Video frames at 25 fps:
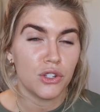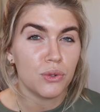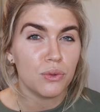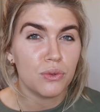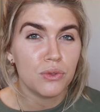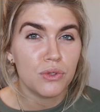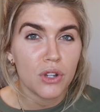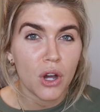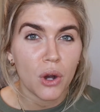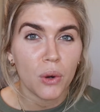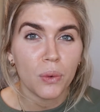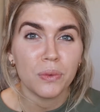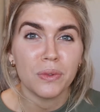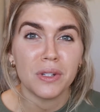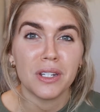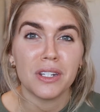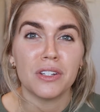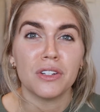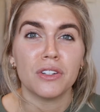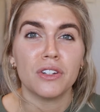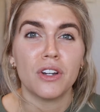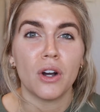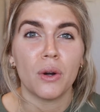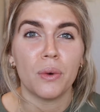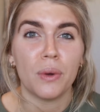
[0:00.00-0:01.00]
You don't need
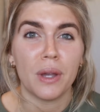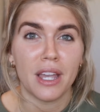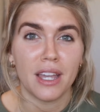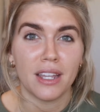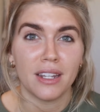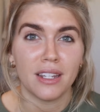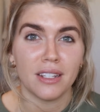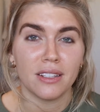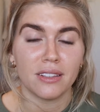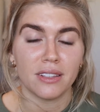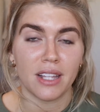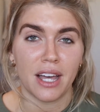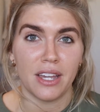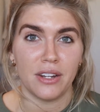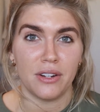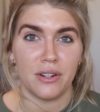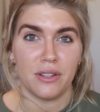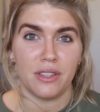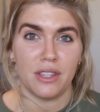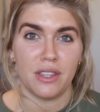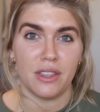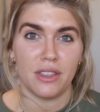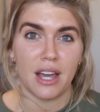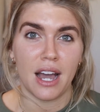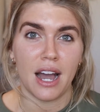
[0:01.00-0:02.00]
to go any lighter
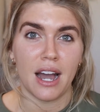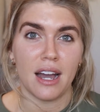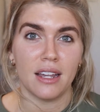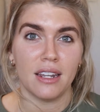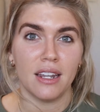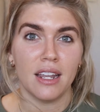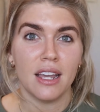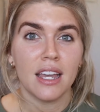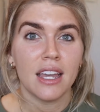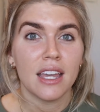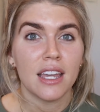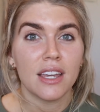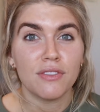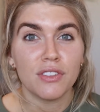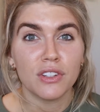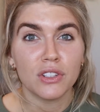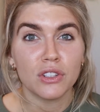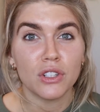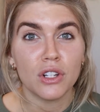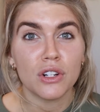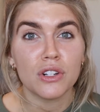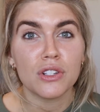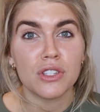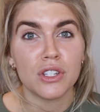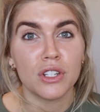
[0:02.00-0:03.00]
than that. If it
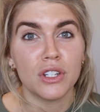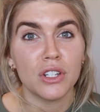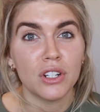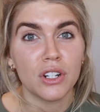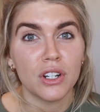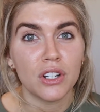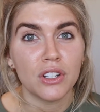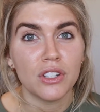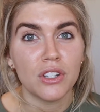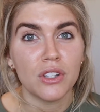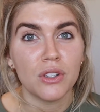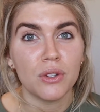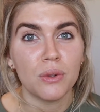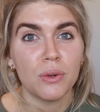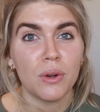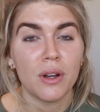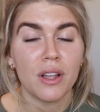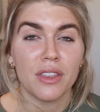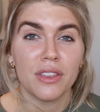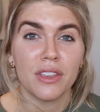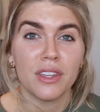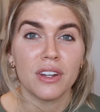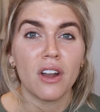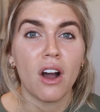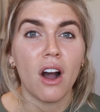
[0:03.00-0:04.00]
looks good on you,
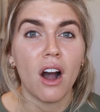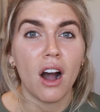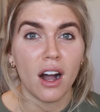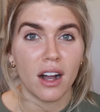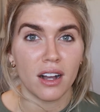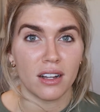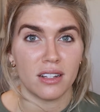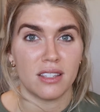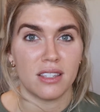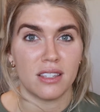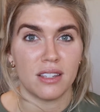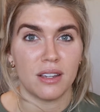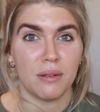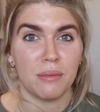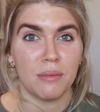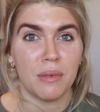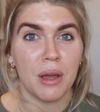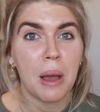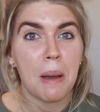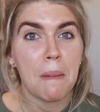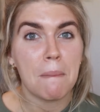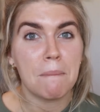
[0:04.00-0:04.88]
then awesome.